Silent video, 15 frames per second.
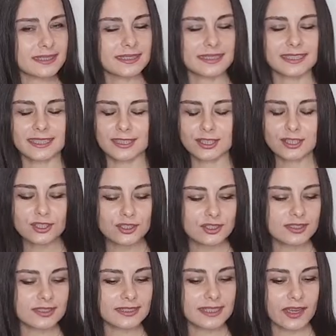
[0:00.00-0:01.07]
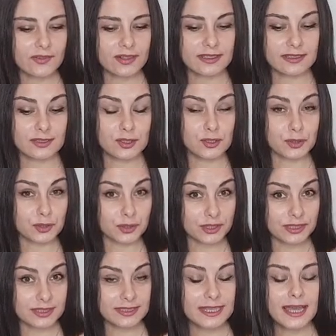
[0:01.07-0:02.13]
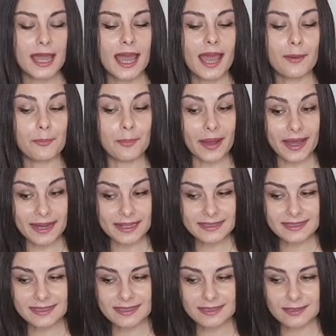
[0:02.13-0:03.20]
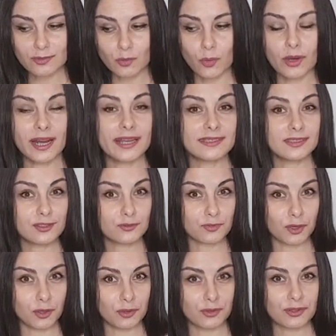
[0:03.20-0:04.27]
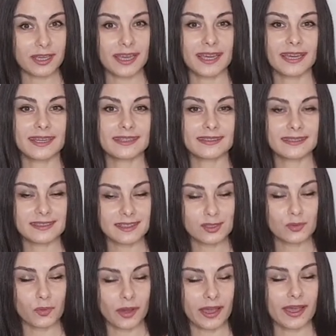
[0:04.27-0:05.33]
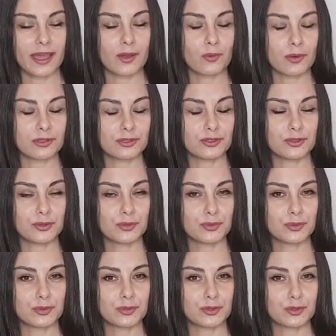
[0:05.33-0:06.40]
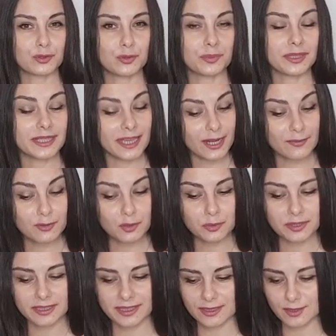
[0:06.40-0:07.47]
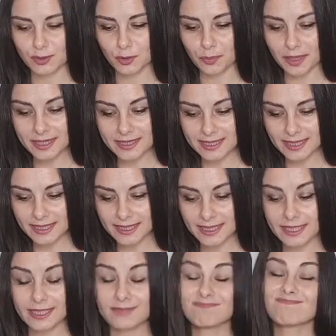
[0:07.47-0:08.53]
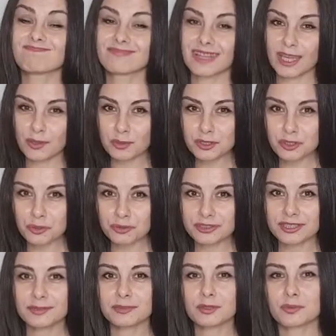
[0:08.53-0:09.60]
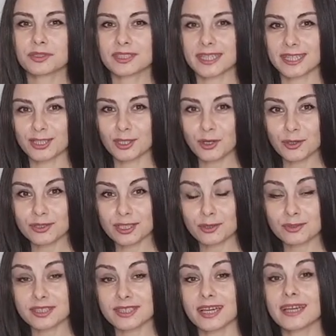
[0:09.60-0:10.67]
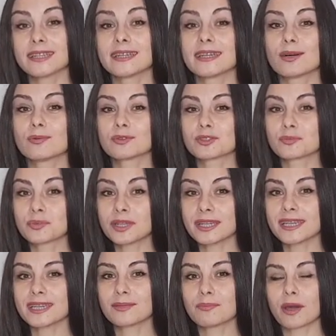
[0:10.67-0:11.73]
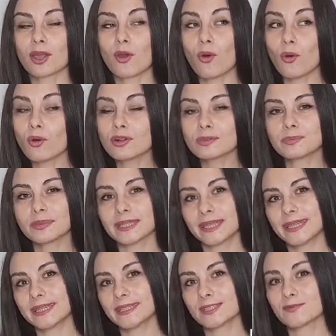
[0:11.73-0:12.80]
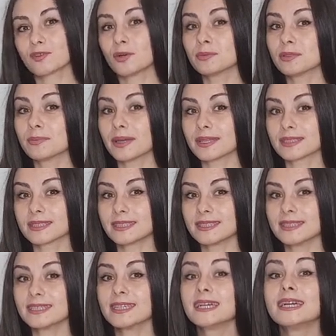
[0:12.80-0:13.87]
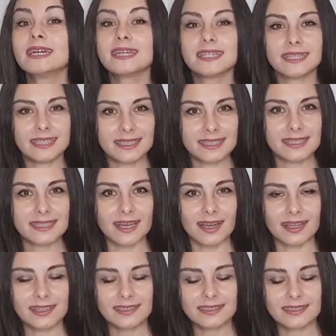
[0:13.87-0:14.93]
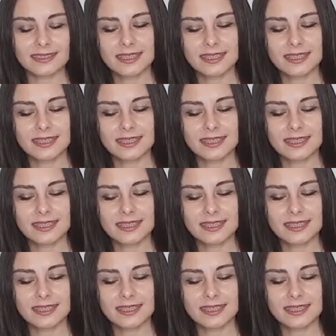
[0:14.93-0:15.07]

the conditions and everything is good. But what I did wrong, and this is why I want you to be careful with this. So basically, it was autumn, it was getting cold outside, and I was bringing my old plants from the balcony inside